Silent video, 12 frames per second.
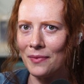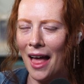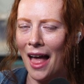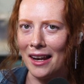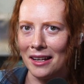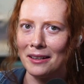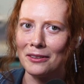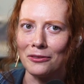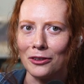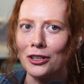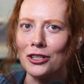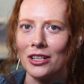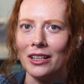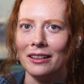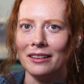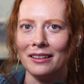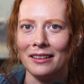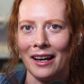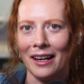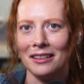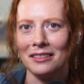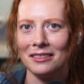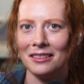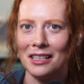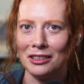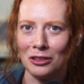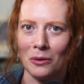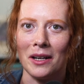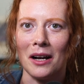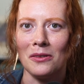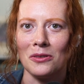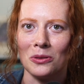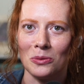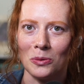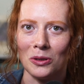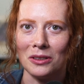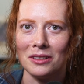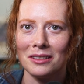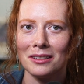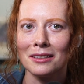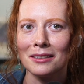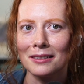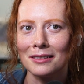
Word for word: edited version that is going out into the world